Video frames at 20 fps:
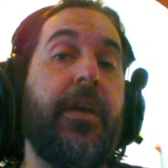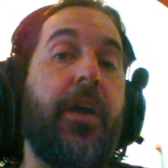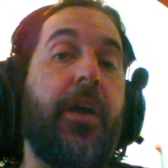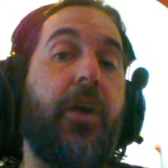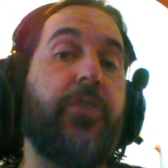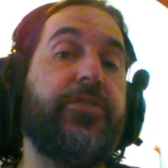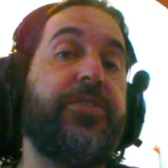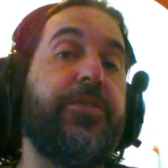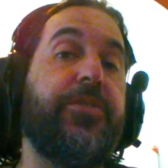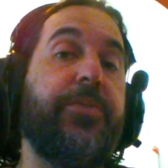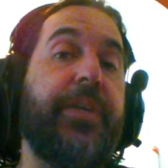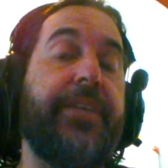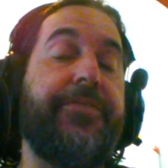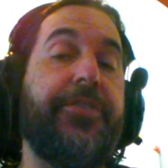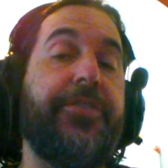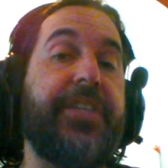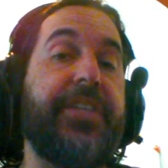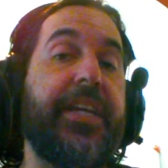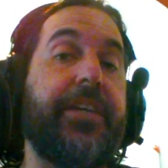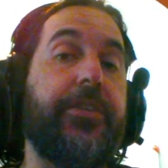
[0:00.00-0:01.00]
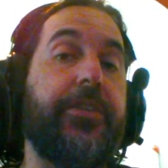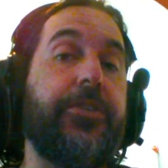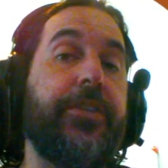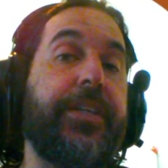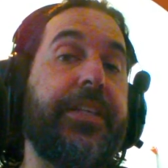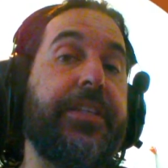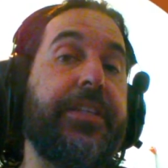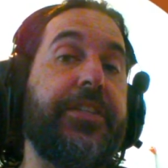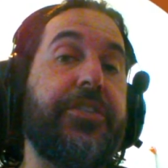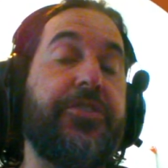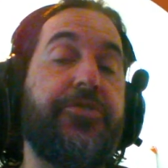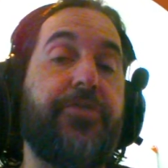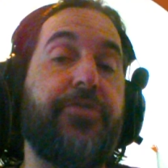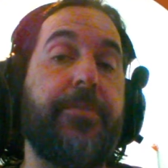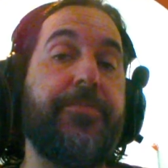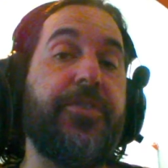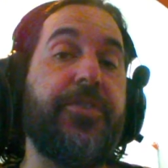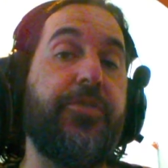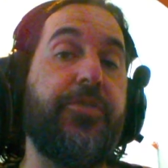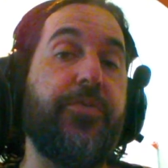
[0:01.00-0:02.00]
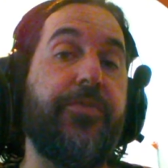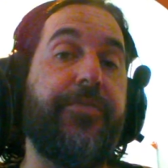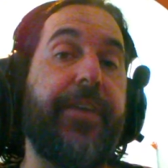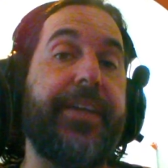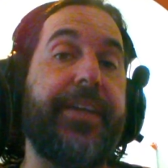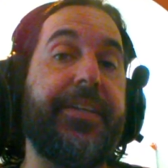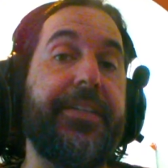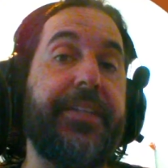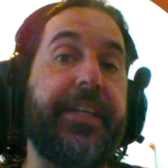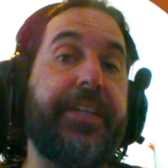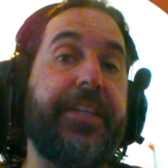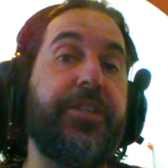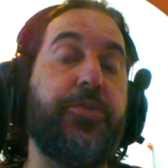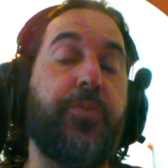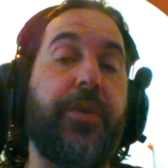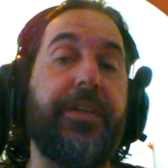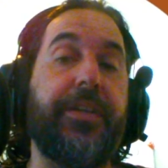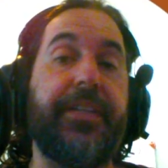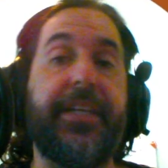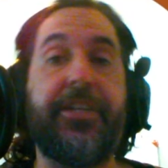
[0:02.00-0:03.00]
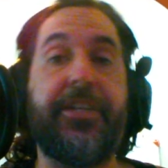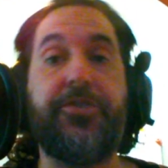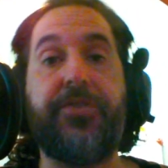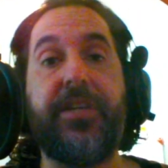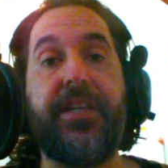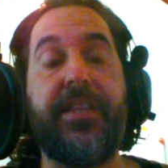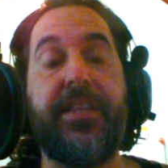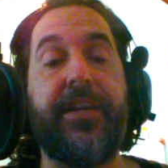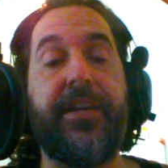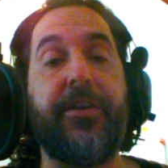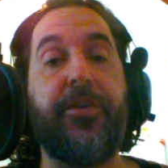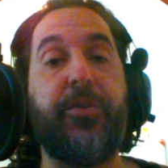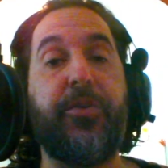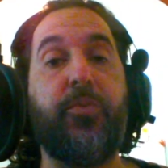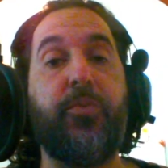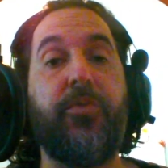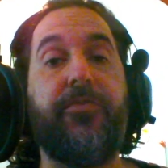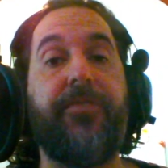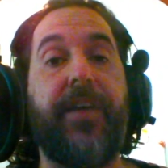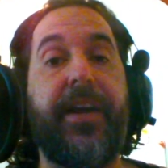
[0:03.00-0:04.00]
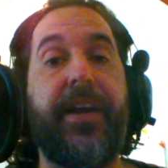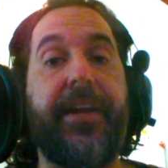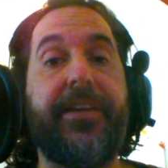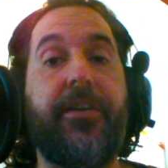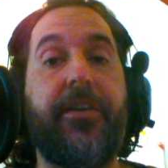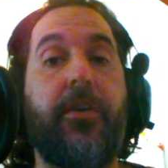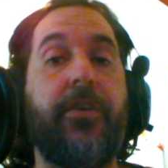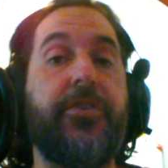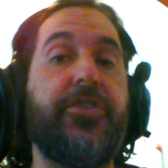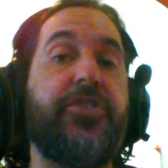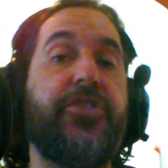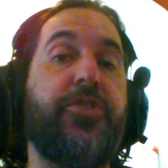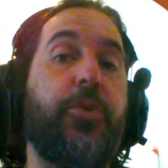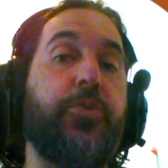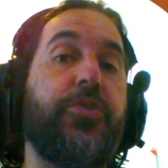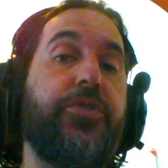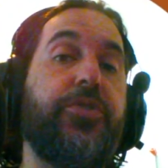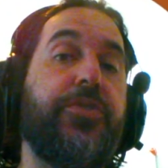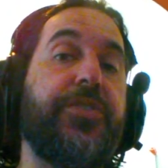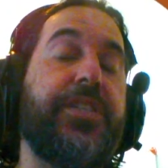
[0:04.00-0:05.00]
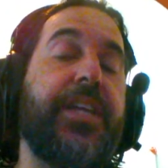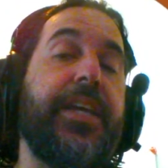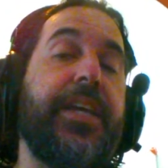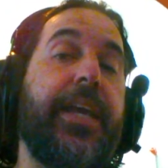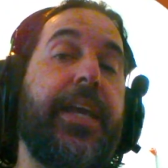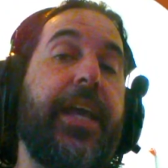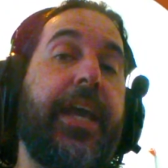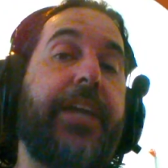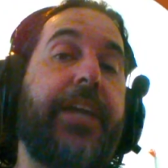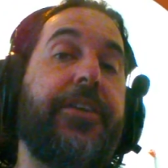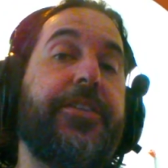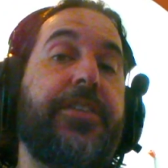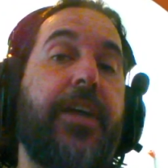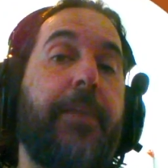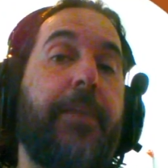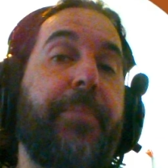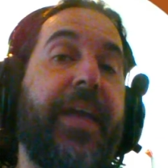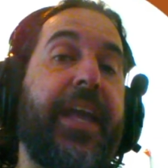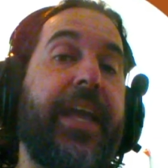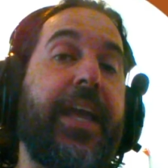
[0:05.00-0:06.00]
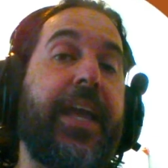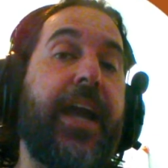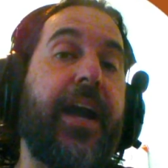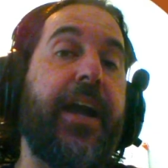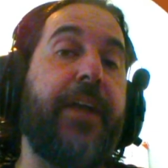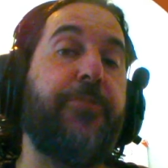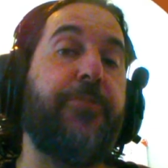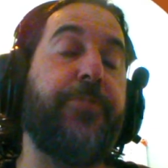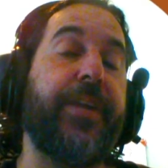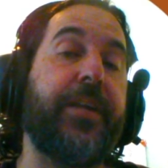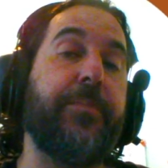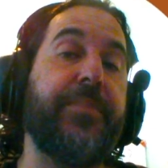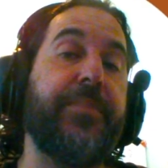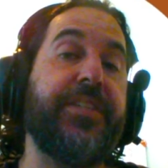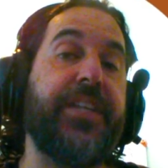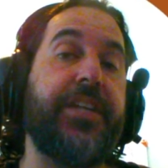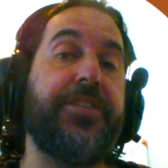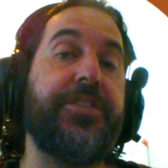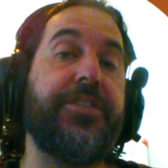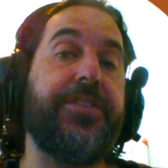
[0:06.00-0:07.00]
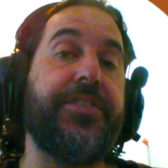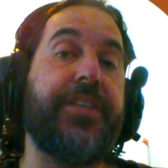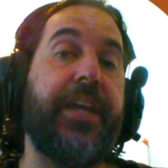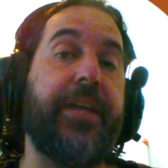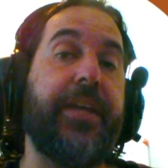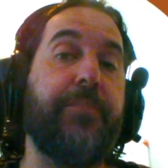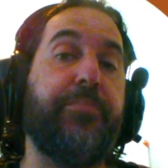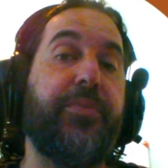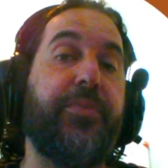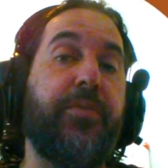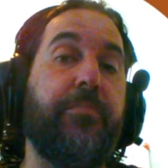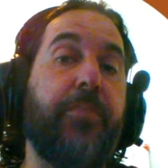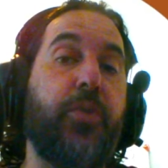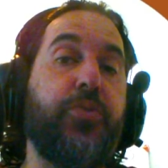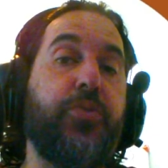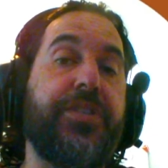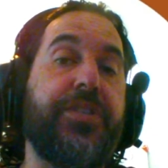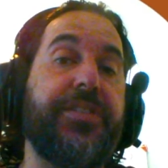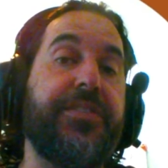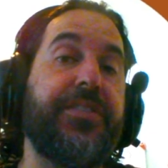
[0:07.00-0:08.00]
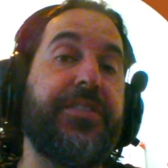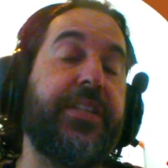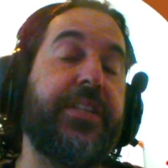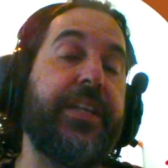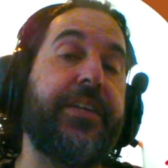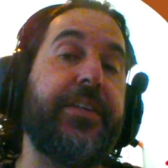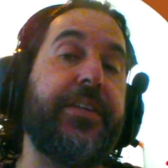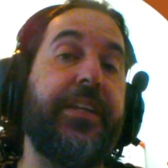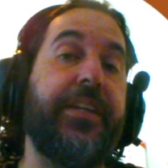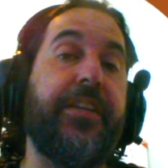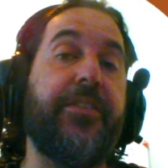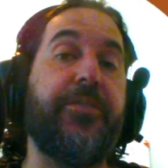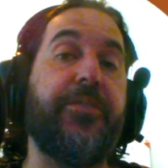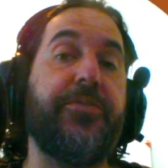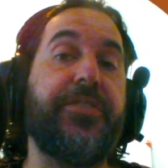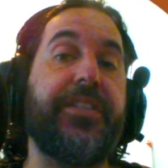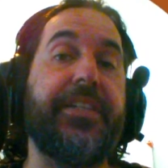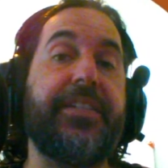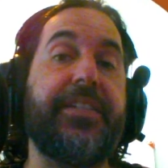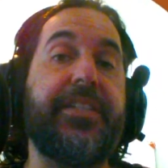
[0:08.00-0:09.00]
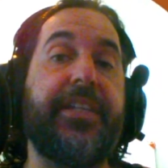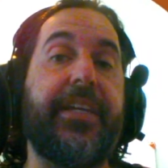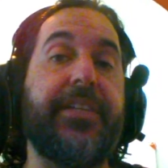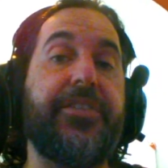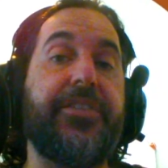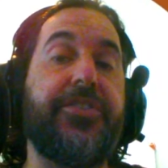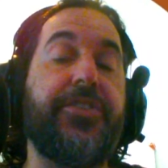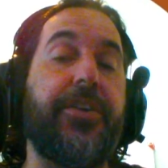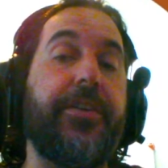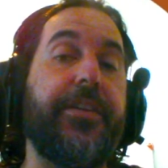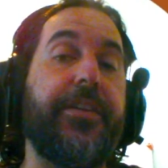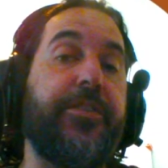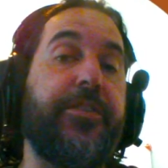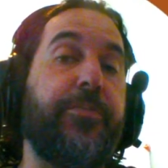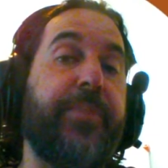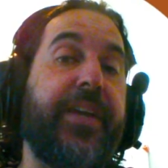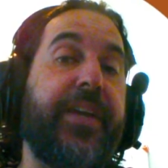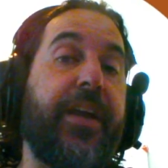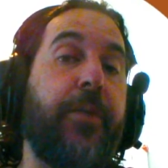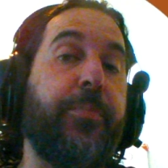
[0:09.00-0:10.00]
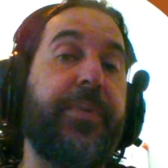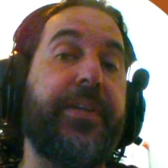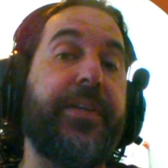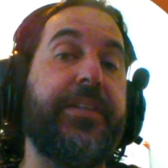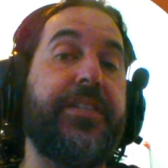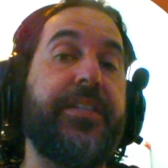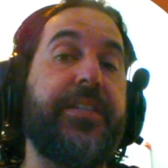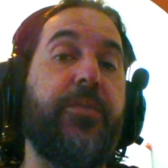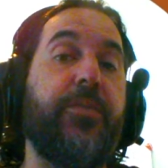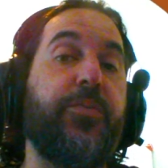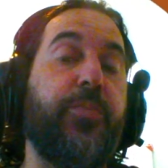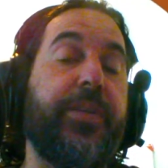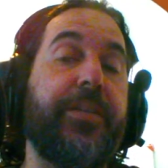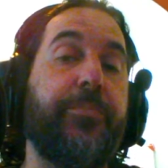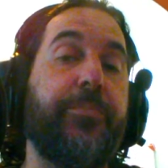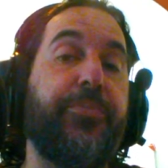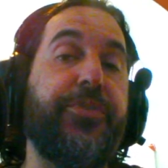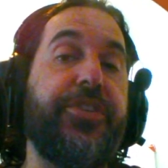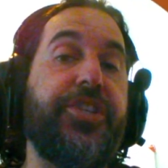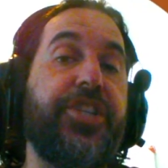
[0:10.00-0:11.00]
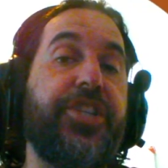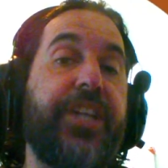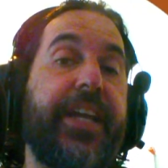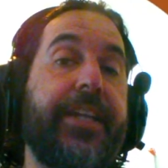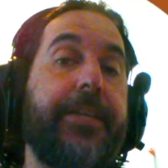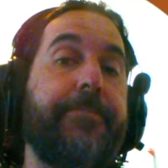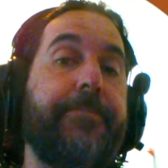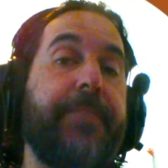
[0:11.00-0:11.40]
Also, if you take a look in the description, you will find a link to our link tree. There you will find our socials and our top AI recommendations and promotions. Click on any of those links to get started. You'd be helping us out and we'd appreciate it.